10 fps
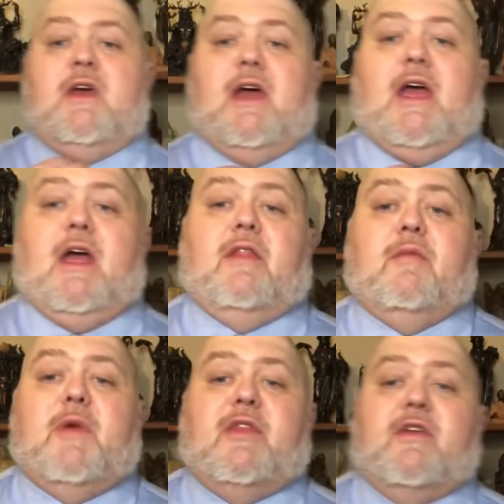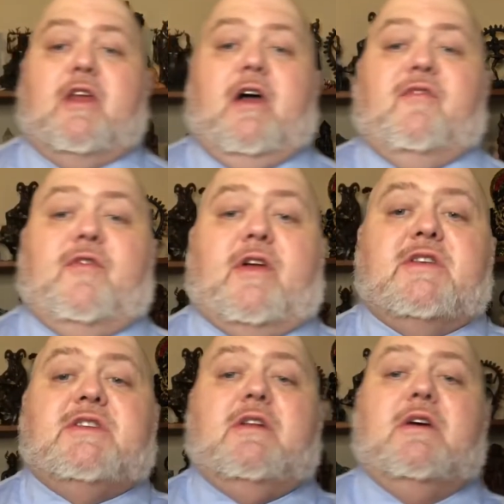and that made the knot fit.
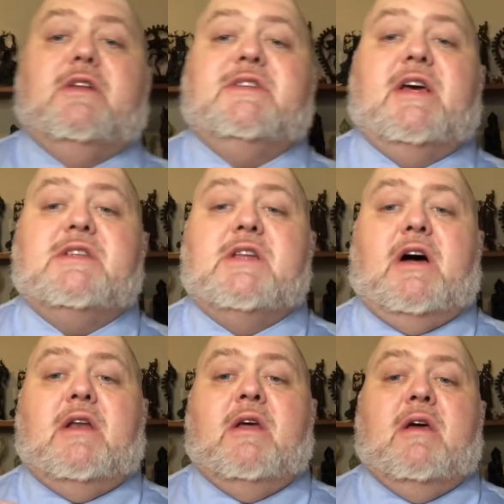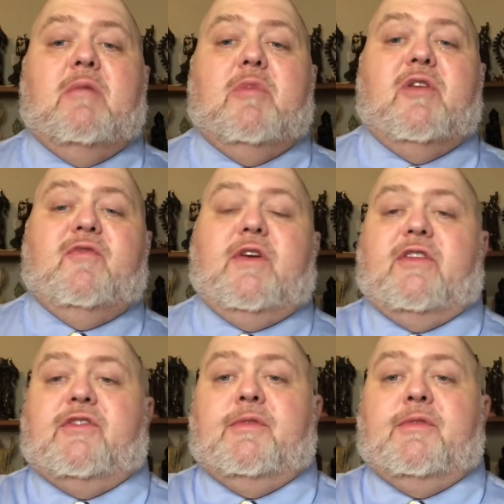Still a good size knot, but it fits.